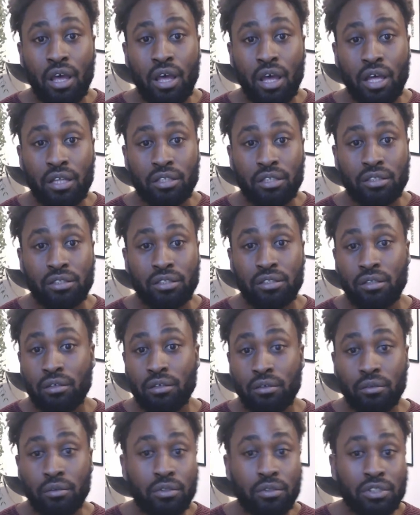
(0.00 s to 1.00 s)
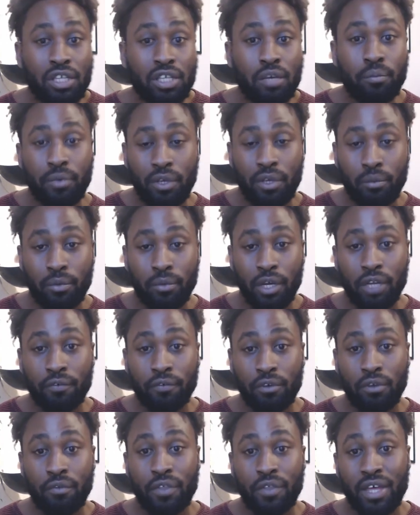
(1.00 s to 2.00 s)
and also being
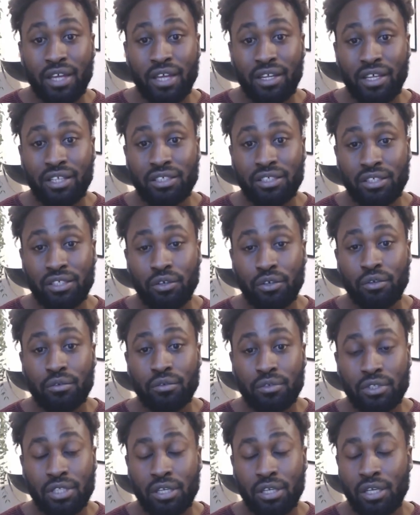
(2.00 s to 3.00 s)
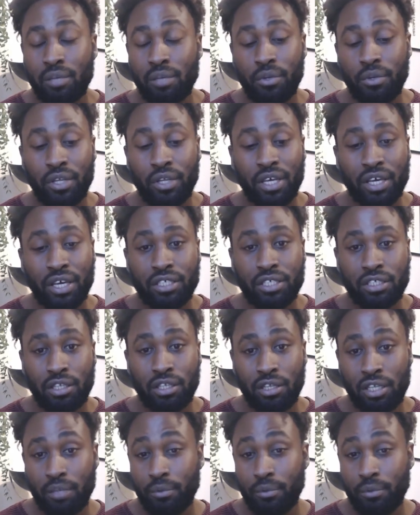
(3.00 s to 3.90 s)
mindful of their needs too. So communication.